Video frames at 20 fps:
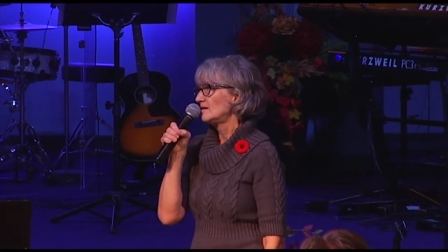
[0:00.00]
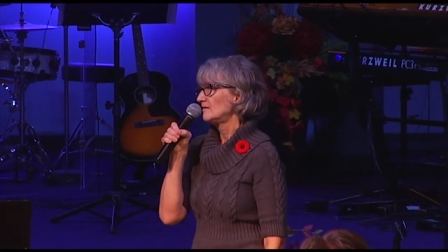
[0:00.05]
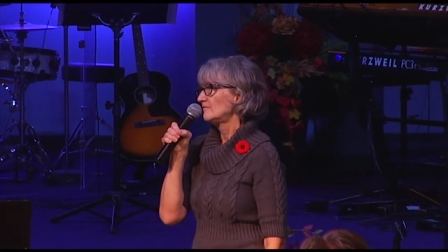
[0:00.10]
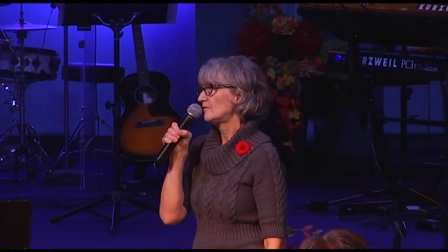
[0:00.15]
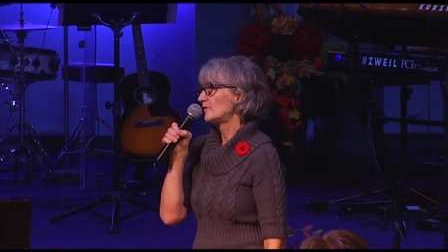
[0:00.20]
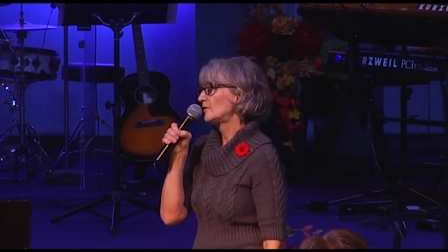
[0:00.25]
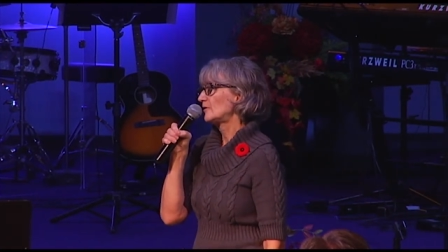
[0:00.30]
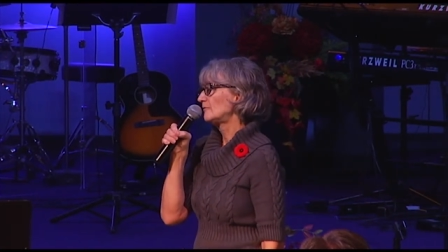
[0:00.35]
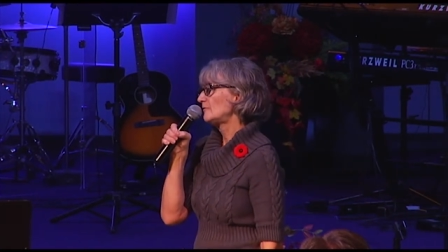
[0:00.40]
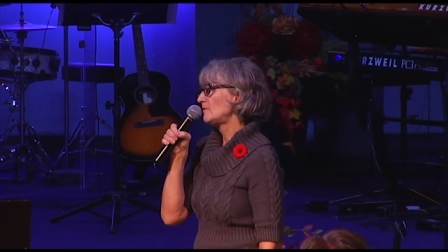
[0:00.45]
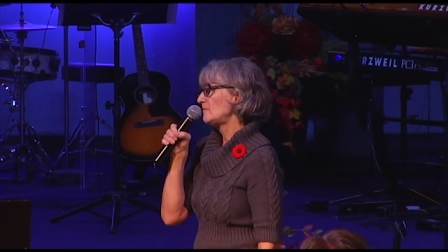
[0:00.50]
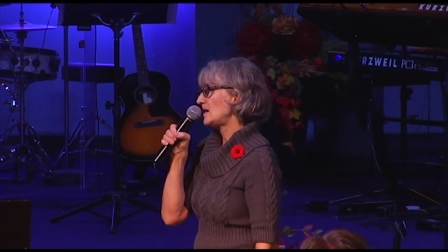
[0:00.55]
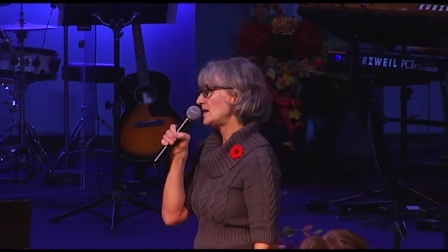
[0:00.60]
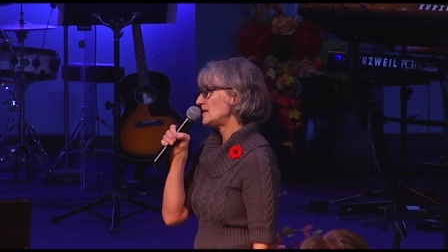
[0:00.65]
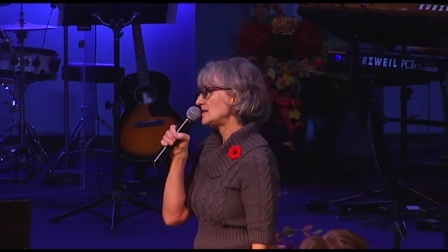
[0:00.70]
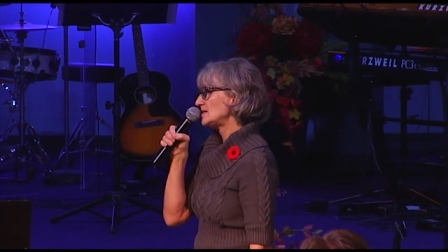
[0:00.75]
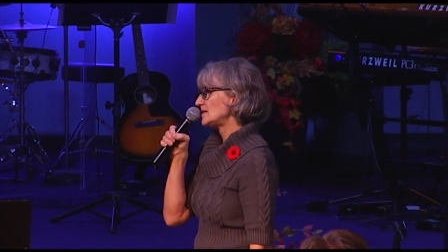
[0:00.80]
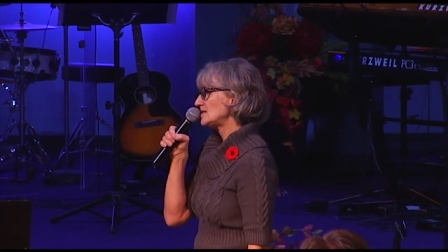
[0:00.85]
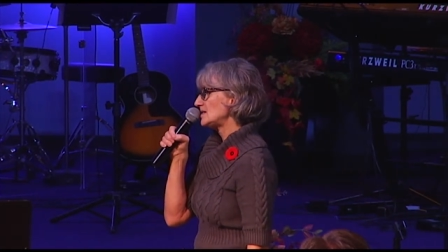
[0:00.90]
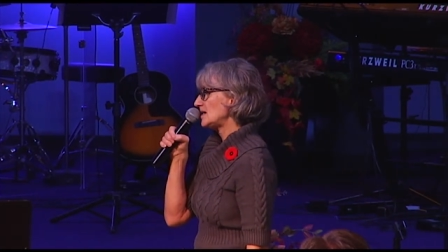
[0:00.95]
for her
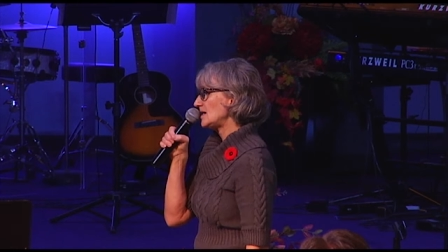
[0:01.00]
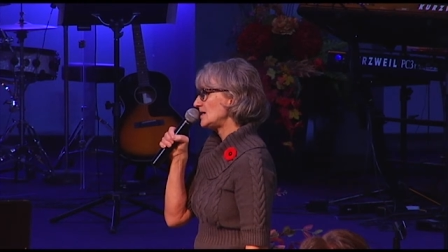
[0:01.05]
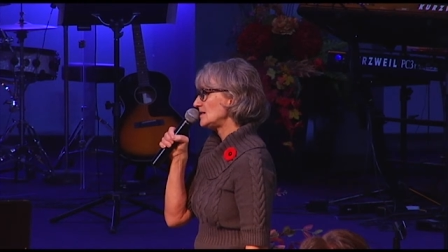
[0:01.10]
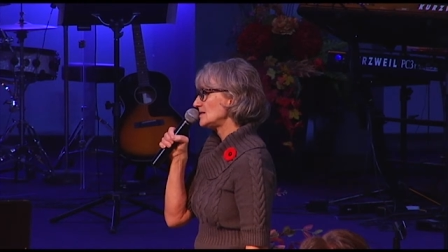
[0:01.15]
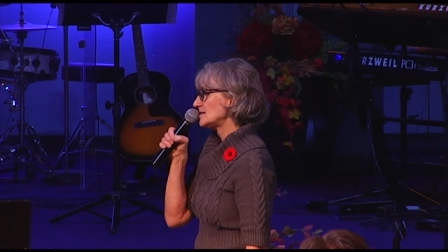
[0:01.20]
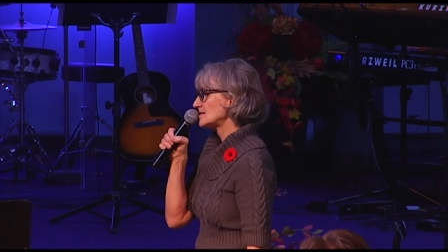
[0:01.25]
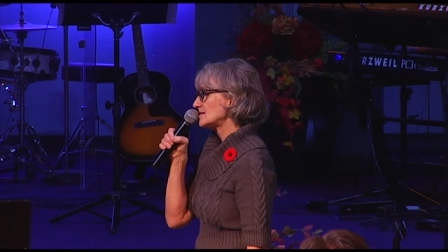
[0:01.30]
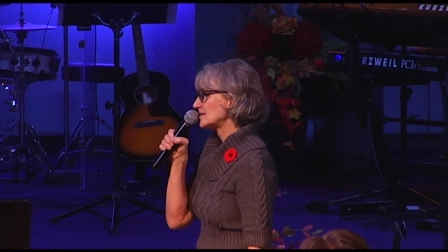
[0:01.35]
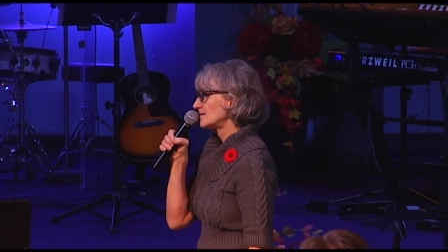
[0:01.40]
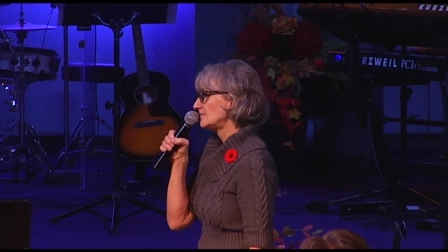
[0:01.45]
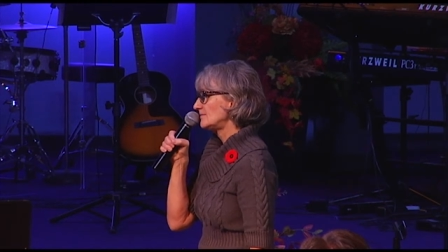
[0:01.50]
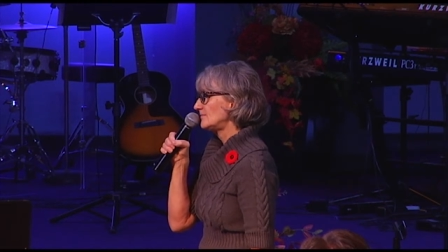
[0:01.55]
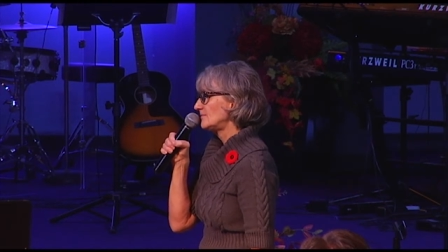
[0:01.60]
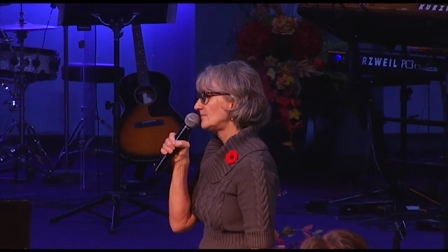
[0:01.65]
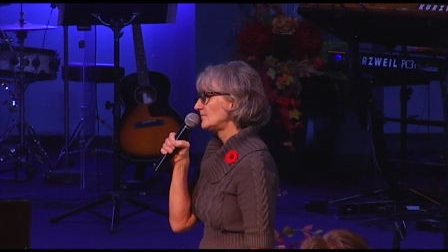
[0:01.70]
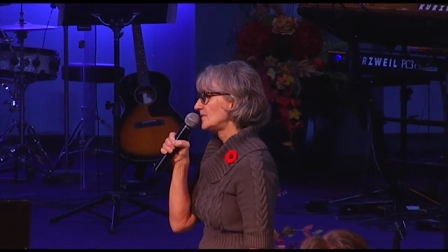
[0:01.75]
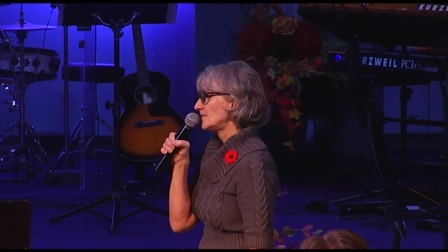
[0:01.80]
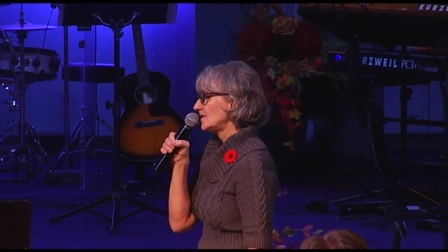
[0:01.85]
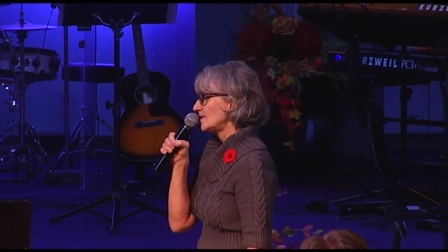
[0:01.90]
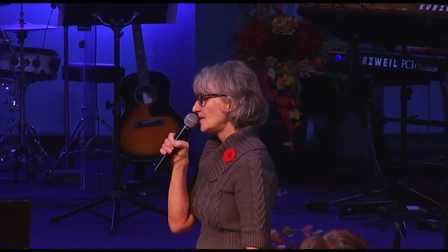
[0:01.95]
remaining days.
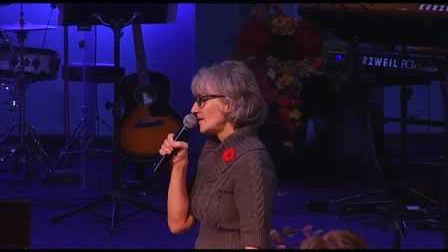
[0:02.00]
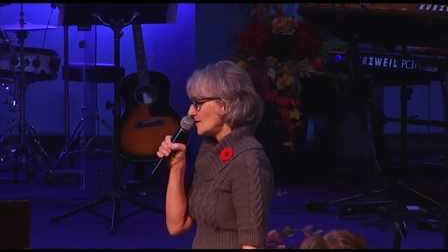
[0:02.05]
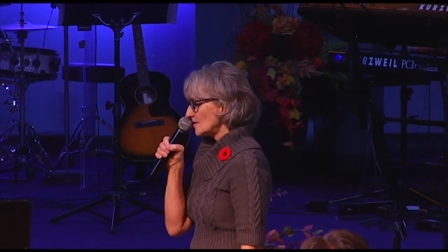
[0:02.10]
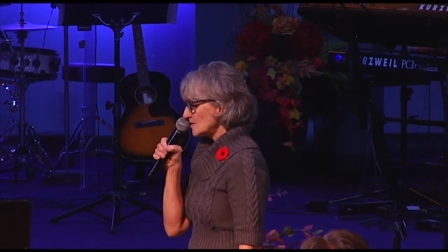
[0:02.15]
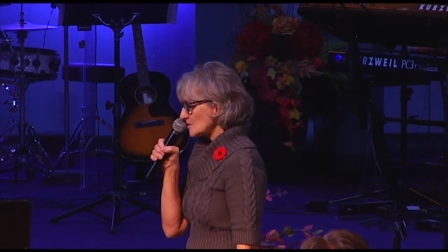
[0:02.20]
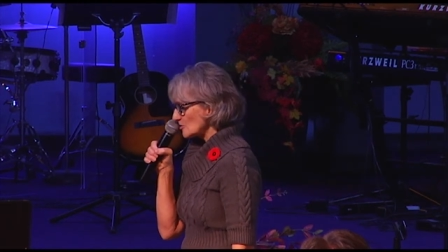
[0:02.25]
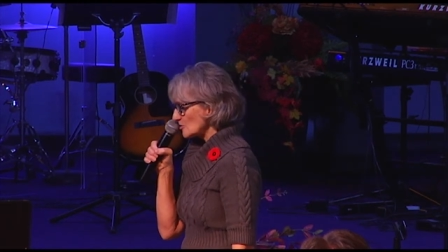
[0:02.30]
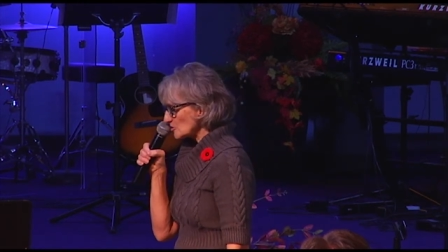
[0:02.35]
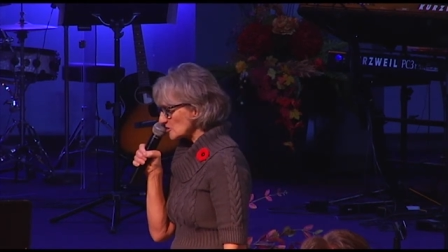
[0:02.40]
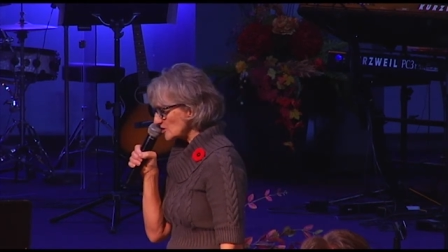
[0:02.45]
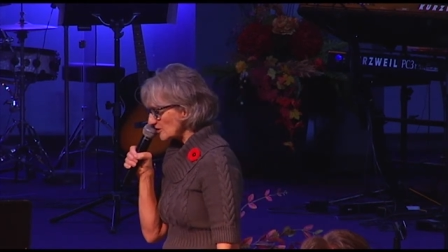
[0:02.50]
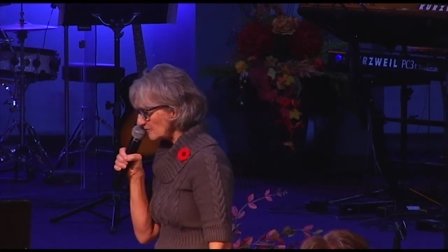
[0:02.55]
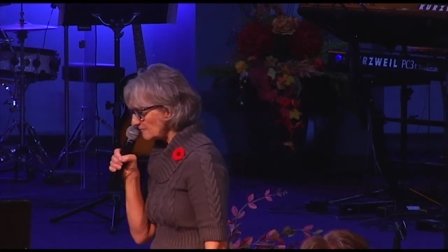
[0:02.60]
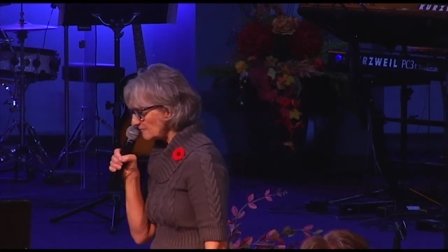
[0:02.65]
So she